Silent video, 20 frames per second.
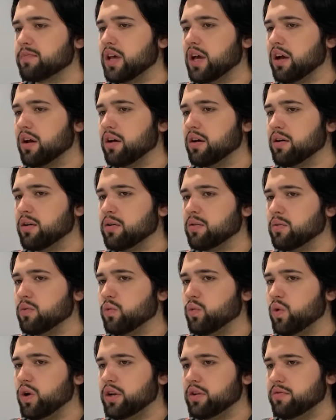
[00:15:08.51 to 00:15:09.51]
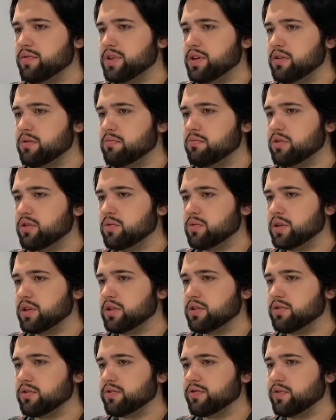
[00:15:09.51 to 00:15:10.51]
One of them
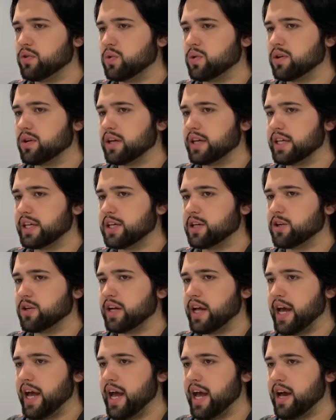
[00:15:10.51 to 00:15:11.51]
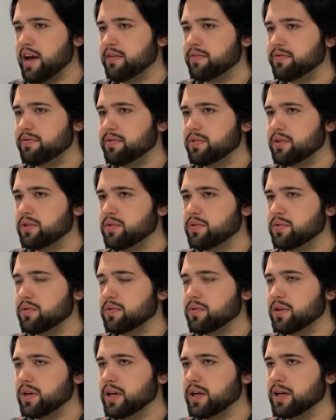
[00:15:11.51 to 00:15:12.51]
was for a year and a half.
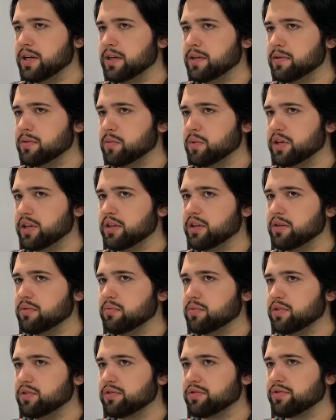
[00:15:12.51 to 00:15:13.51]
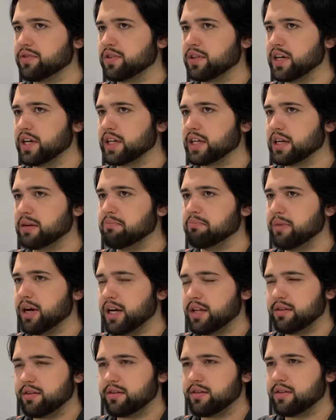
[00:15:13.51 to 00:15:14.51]
One of them was for like a
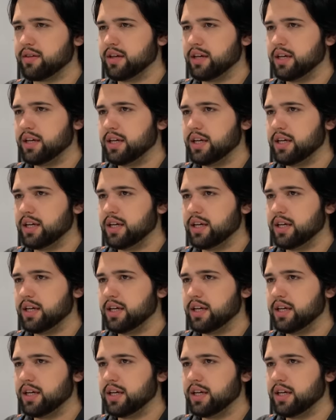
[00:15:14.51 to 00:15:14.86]
month.